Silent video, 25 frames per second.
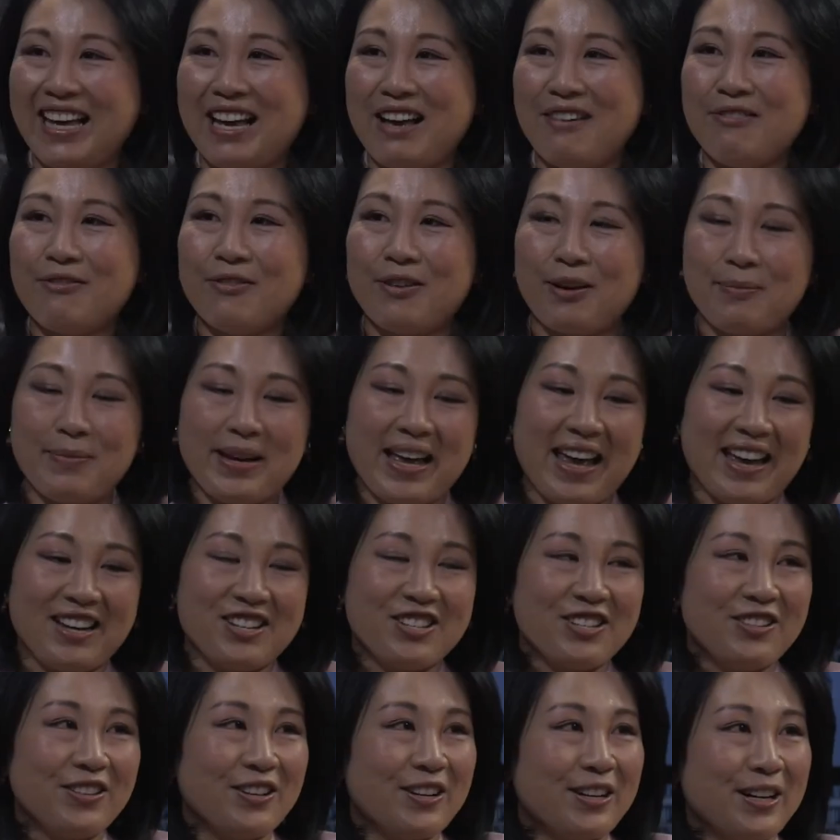from an
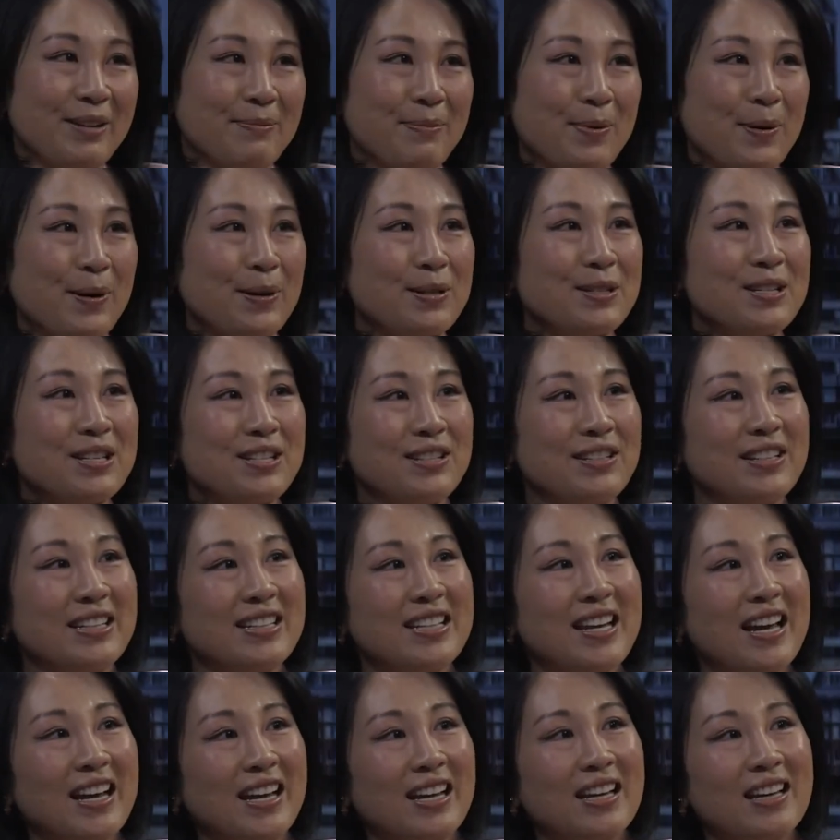engineering part to the
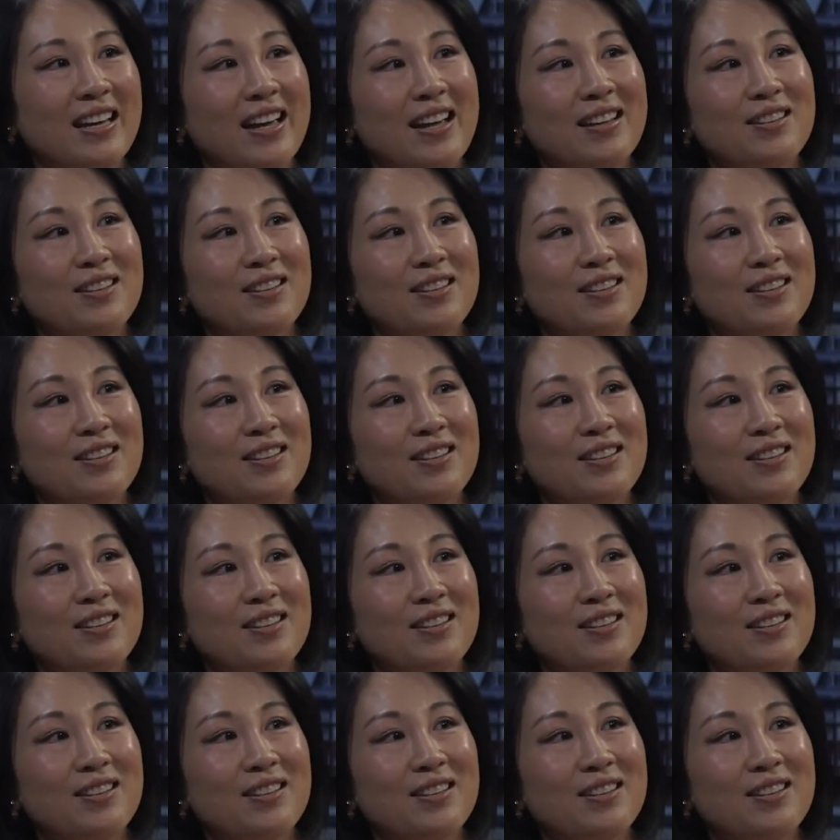tech,